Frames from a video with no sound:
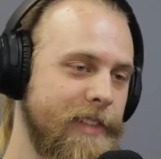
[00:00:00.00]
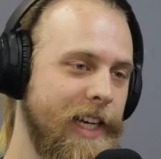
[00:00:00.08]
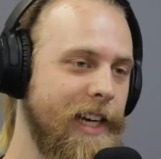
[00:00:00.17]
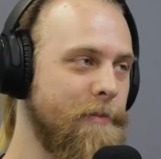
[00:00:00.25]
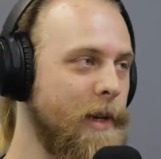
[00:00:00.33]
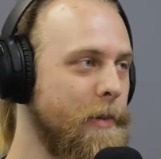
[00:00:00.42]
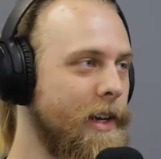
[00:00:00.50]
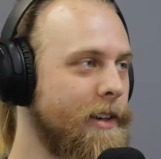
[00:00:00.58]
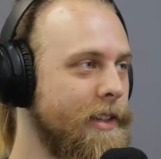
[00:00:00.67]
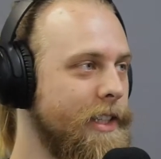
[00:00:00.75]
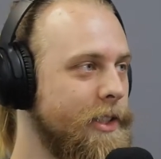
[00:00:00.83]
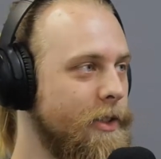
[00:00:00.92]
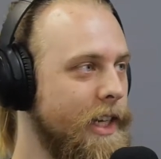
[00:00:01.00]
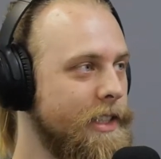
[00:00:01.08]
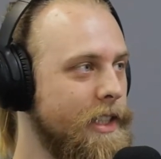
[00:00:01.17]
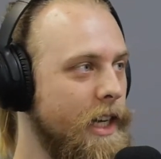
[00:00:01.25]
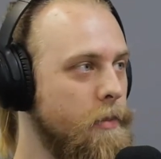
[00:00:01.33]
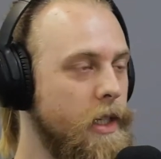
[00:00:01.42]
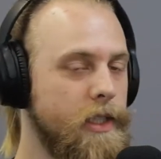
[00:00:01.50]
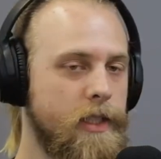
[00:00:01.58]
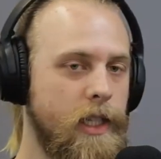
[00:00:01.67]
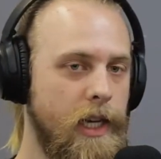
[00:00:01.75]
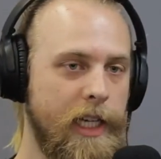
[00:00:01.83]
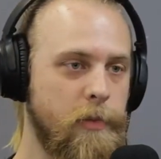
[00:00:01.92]
maybe I don't need to do that today, because
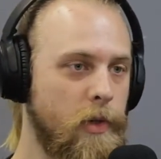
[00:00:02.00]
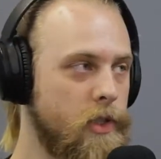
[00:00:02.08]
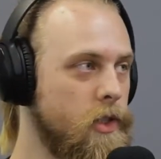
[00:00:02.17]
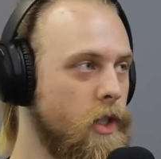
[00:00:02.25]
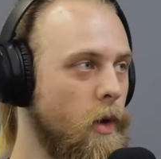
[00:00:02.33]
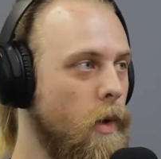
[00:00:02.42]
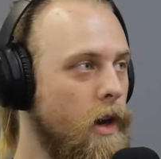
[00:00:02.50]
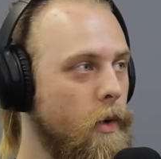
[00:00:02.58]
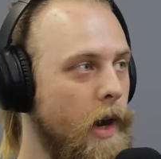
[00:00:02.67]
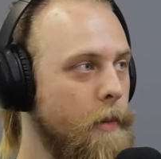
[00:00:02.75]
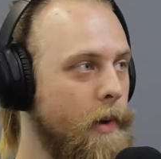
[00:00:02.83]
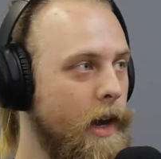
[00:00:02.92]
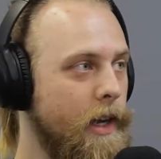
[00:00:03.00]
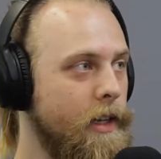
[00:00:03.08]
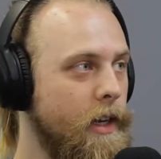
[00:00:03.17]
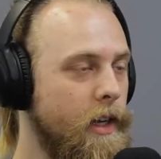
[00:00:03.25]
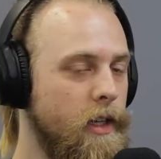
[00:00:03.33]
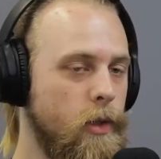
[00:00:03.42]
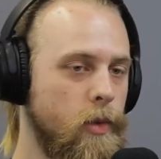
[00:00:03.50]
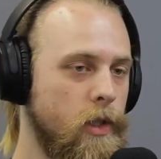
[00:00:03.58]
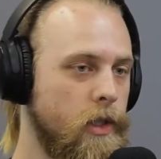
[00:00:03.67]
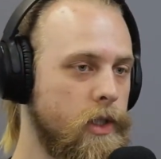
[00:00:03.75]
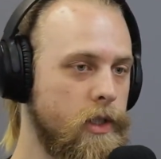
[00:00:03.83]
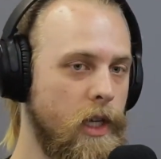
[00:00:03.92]
the next person is going to walk right by who
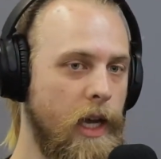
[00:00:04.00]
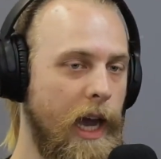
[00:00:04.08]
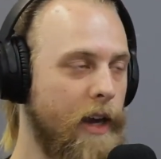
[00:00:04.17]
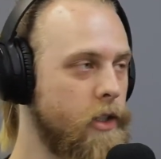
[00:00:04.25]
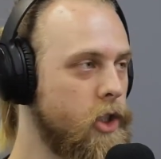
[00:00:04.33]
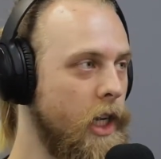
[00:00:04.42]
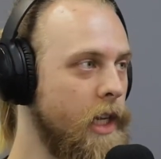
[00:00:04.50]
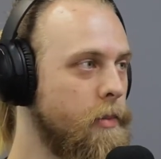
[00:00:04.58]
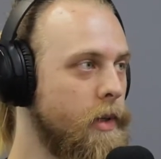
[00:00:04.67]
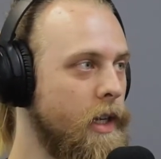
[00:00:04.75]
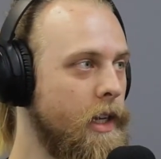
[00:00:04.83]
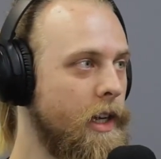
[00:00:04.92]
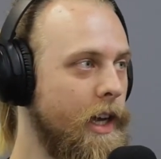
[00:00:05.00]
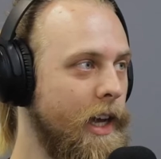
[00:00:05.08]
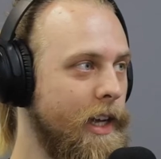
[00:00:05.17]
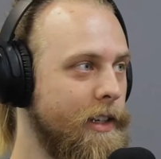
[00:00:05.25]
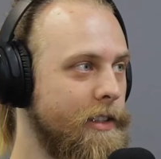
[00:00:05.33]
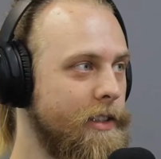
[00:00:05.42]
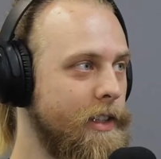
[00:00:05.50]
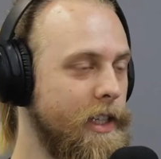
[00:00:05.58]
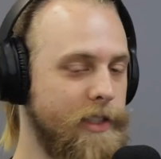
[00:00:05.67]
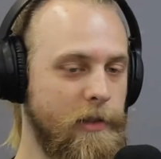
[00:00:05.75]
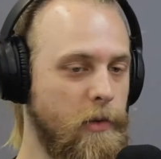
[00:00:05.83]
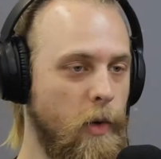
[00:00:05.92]
looks out of shape and
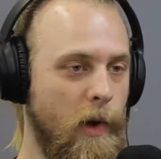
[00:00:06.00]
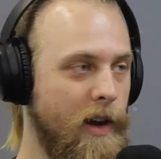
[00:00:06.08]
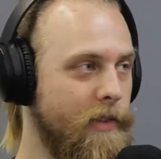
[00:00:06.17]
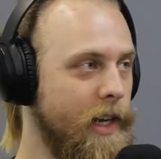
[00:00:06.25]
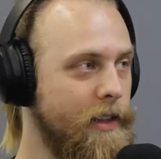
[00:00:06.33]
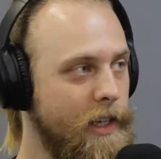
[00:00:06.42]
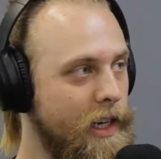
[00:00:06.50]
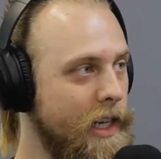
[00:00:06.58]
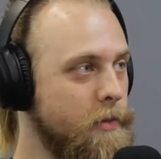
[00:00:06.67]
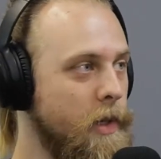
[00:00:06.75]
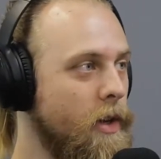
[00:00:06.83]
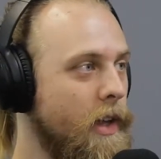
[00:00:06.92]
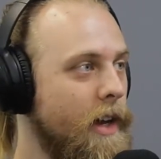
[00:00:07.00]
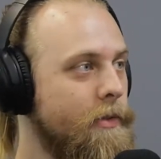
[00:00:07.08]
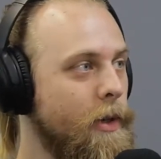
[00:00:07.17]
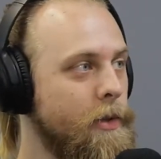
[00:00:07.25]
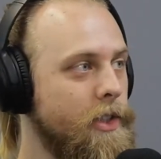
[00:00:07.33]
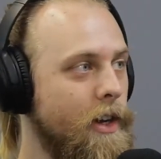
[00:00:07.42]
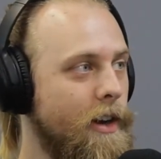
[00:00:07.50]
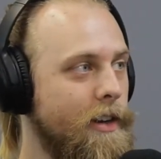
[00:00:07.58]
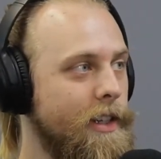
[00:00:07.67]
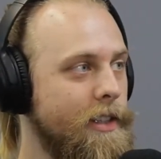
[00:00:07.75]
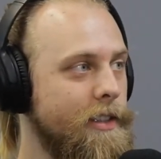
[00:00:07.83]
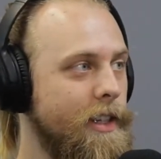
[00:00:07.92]
isn't aware of anything and has big old headphones
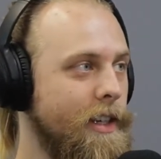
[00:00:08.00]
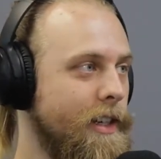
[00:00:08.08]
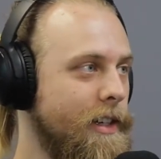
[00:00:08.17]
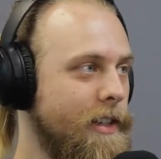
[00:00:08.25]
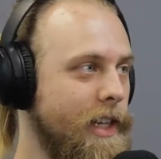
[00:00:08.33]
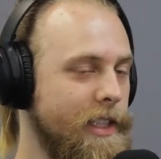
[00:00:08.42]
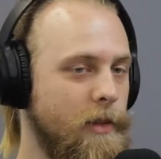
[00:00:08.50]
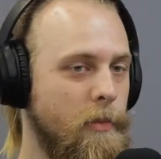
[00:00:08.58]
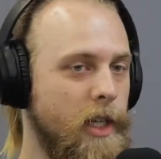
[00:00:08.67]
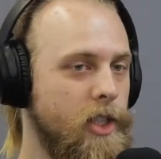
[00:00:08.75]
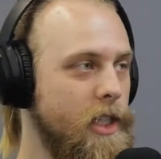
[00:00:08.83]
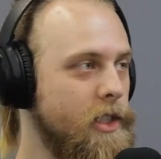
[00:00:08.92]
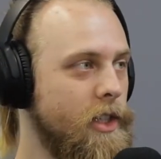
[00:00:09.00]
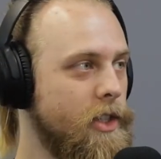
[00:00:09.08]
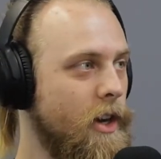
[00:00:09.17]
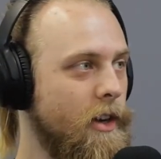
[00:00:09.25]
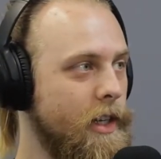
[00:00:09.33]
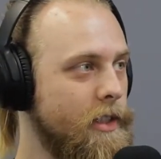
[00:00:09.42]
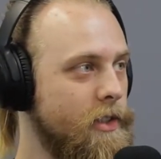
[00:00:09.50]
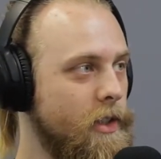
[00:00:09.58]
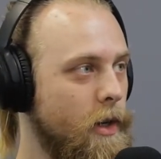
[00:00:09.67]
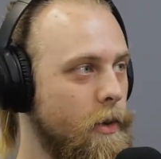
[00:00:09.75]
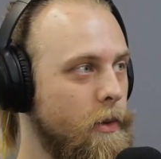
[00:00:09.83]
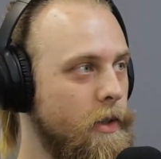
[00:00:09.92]
on, and that's a much easier target.
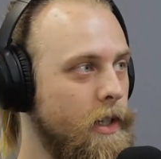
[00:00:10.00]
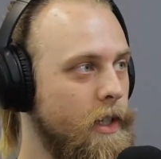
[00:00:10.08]
So